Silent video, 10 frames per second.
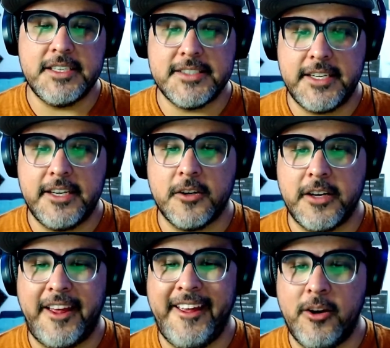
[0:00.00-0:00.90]
said he heard
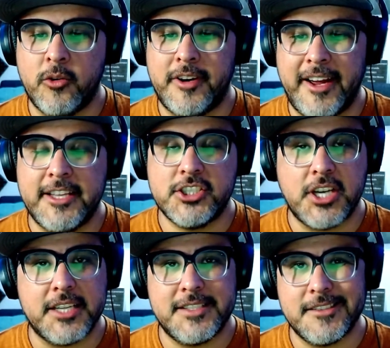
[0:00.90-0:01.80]
8 or 9
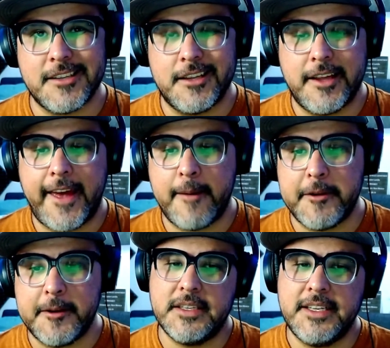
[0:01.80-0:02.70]
shots inside the
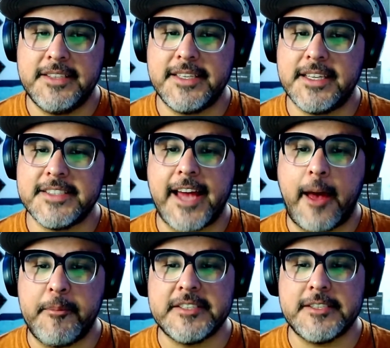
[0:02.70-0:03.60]
cabin. He said that this
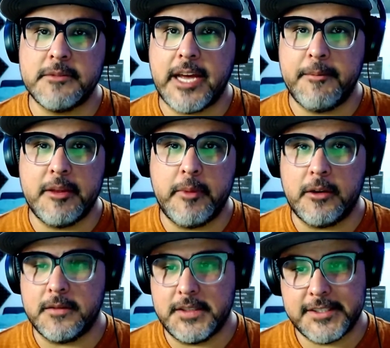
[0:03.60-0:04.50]
happened sometime in the middle of
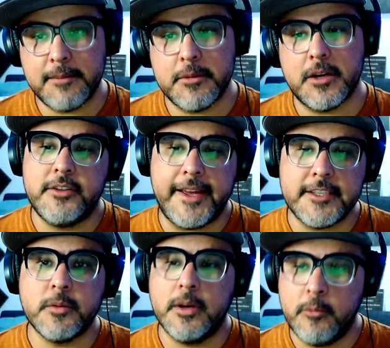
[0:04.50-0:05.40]
December. Dates
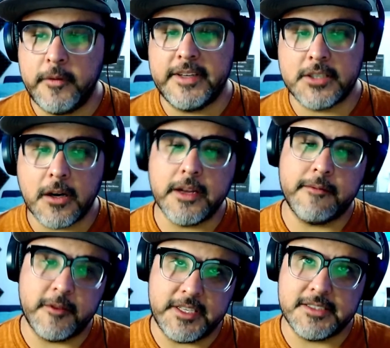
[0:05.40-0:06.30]
were a moving target
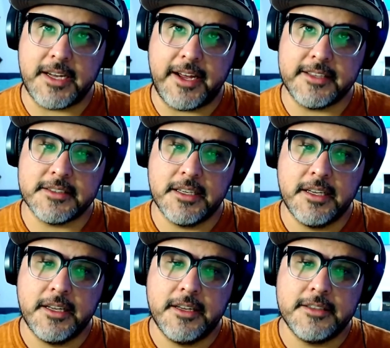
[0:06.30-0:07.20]
for these guys,
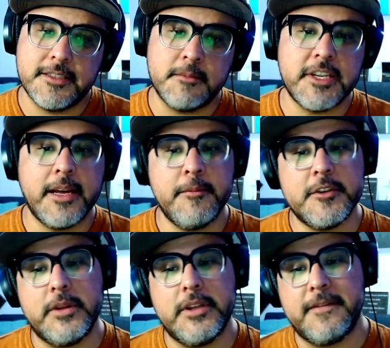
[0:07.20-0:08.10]
sometime
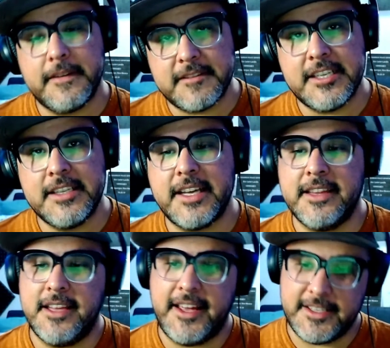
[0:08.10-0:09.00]
between the 15th and
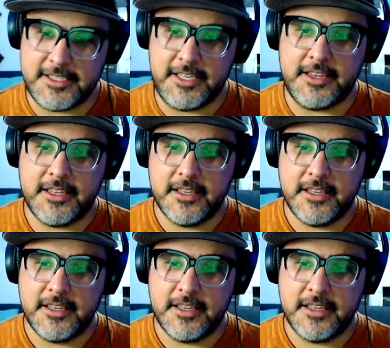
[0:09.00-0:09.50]
the 18th.